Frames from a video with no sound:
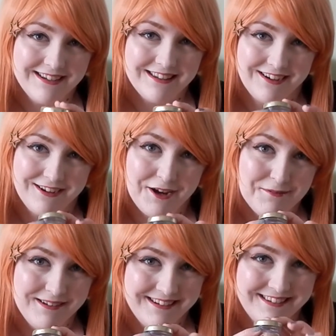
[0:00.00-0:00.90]
So I'm going to
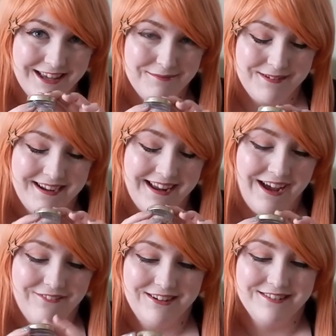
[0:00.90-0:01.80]
open this up and
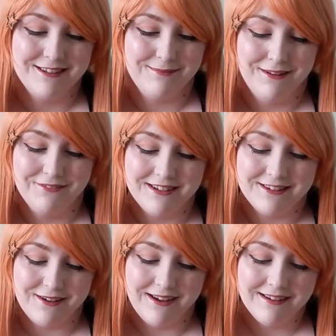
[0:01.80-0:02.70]
have a little smell of it
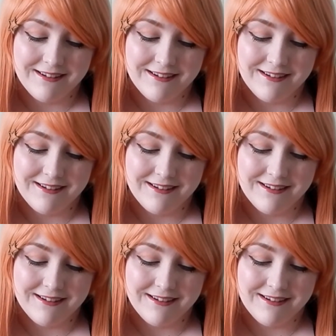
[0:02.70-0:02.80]
as well.